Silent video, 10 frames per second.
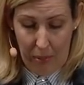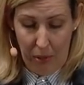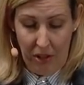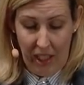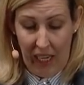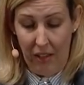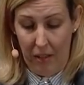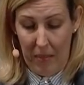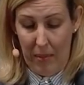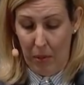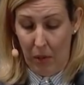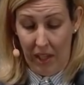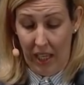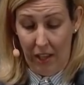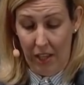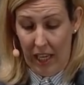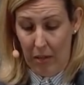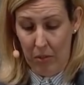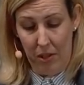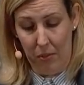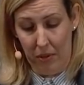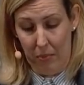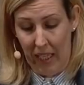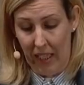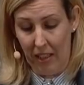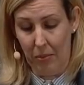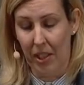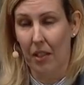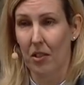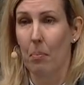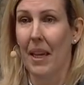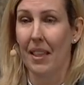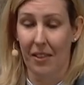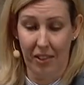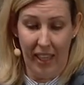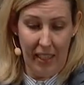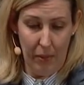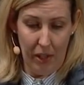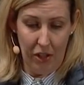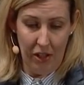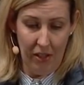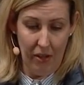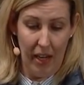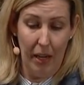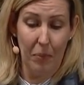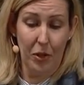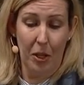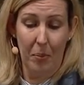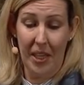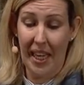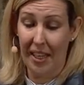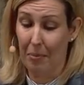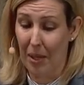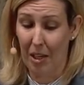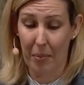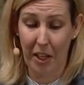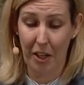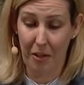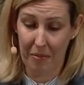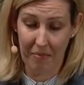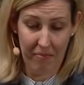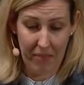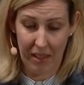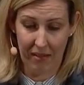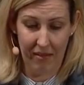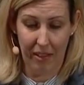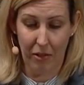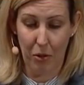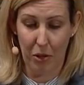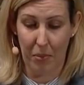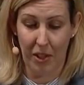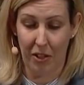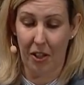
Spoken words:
I pointed out that maybe one of the other neighbors was making themselves a bacon sandwich or somebody had a barbecue, but of course my